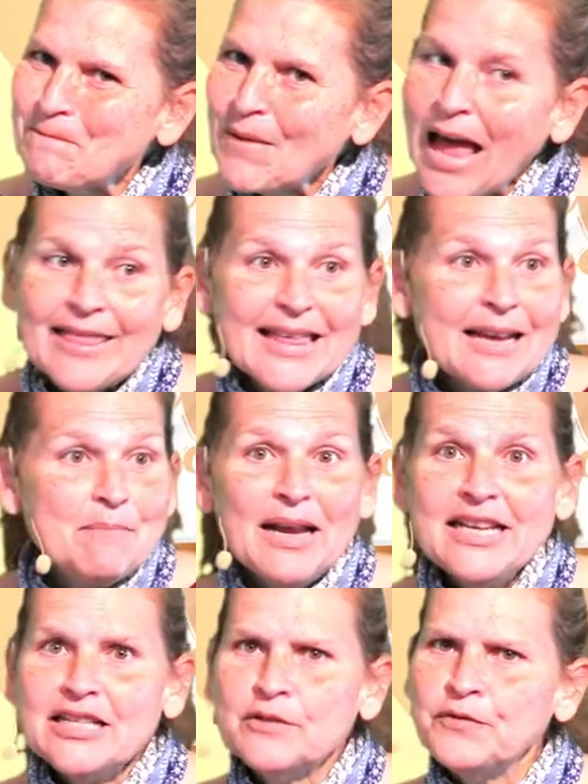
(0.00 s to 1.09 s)
And that
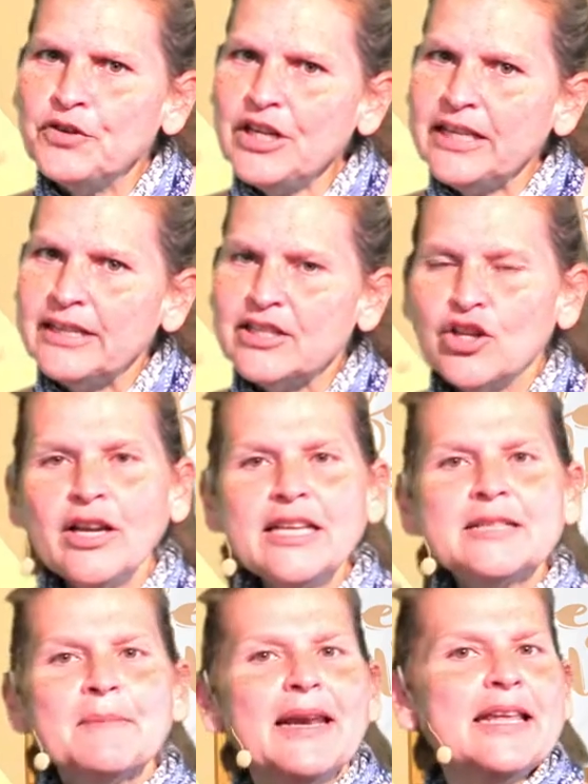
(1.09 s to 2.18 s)
money is free. It's not
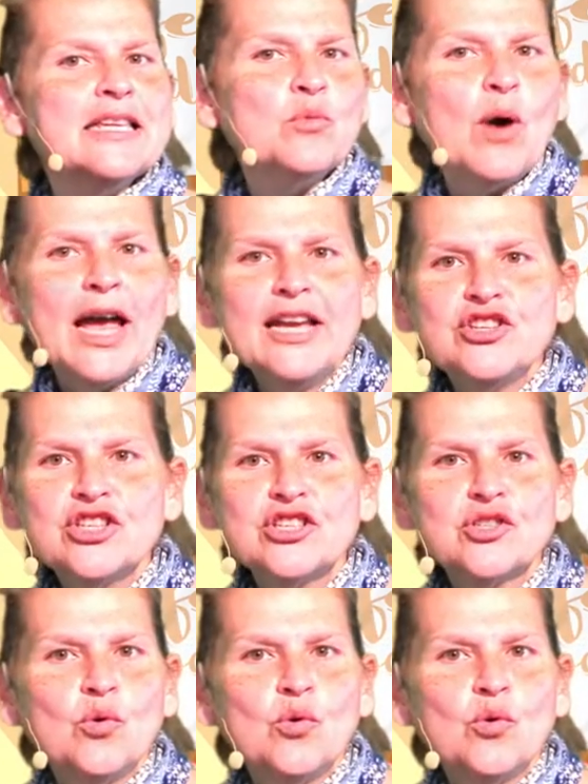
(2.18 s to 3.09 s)
his money, his wages,